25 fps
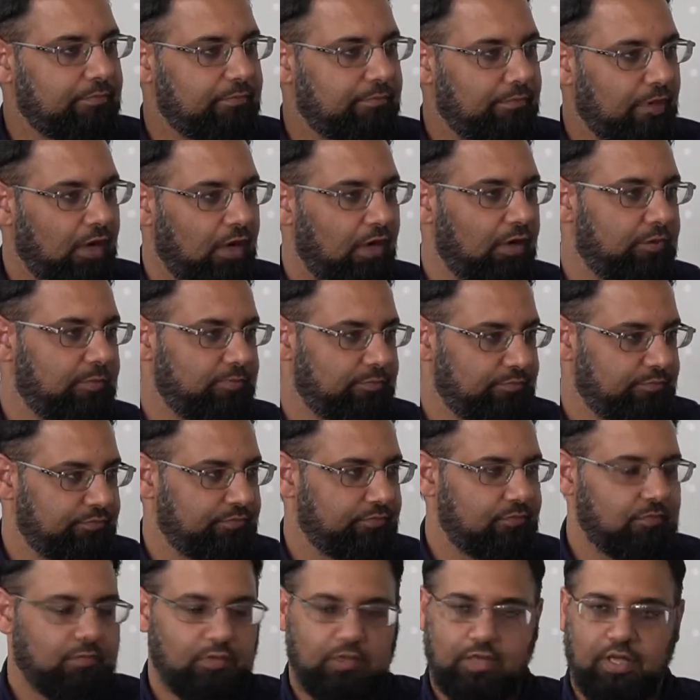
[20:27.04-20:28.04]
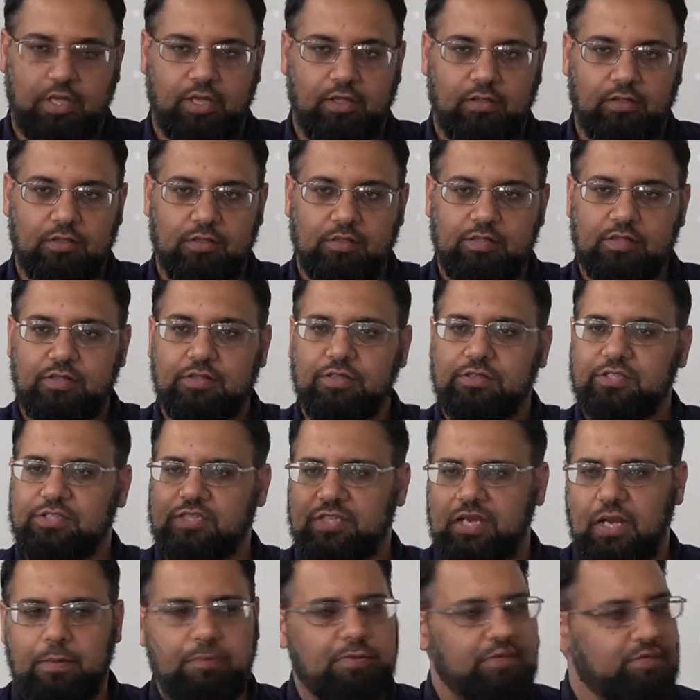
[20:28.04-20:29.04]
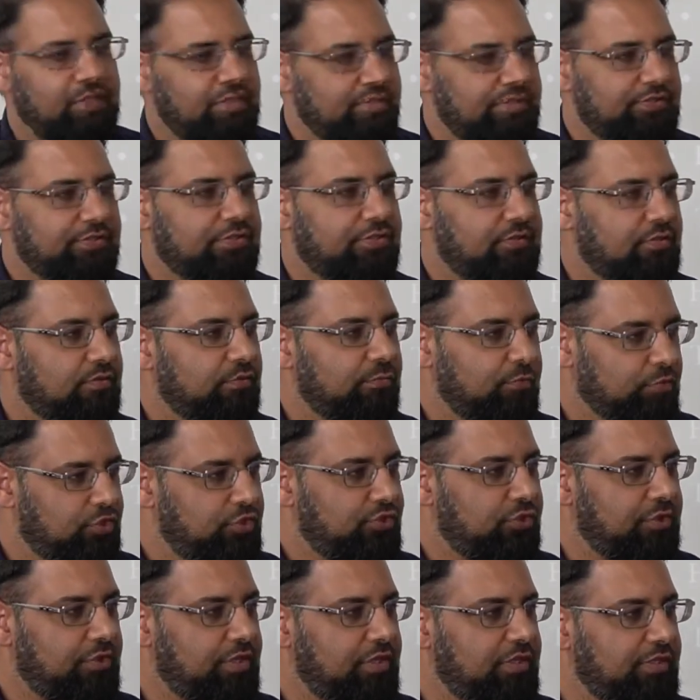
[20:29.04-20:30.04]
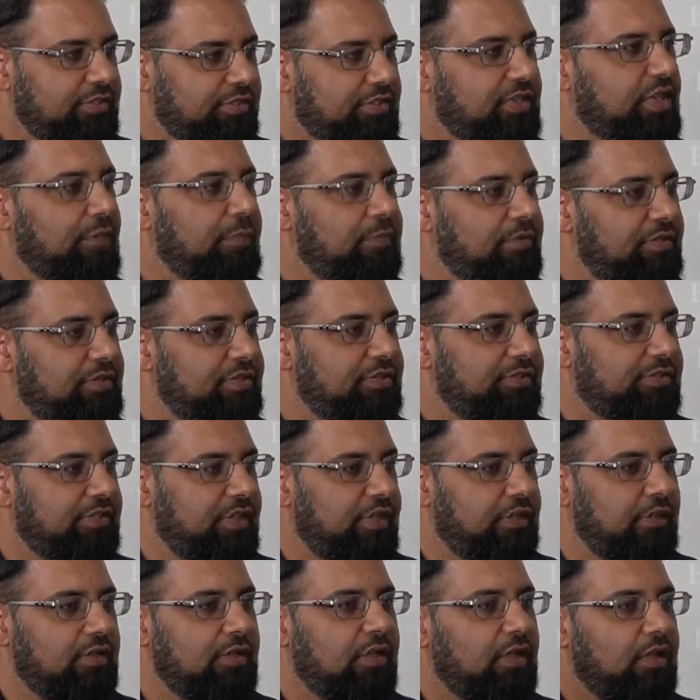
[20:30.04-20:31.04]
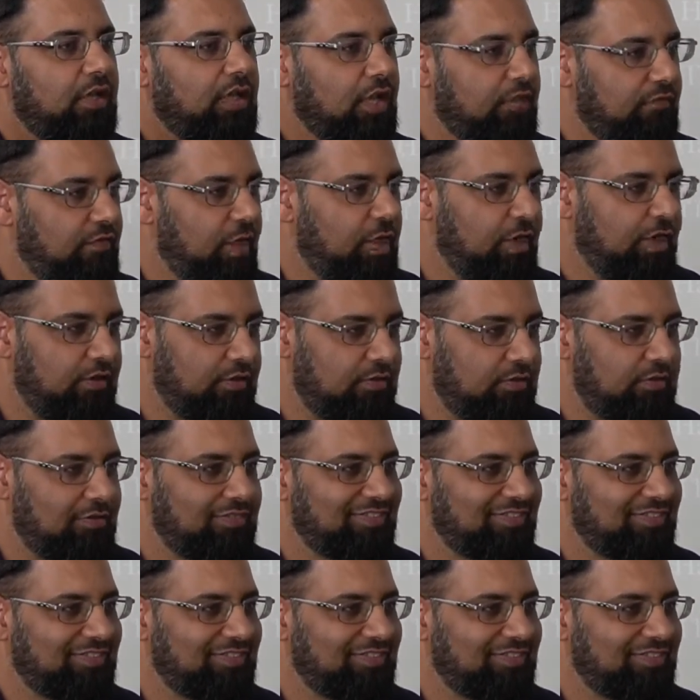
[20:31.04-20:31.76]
bar, yeah? Celebrities, would you agree? Celebrities, yeah? Love Island,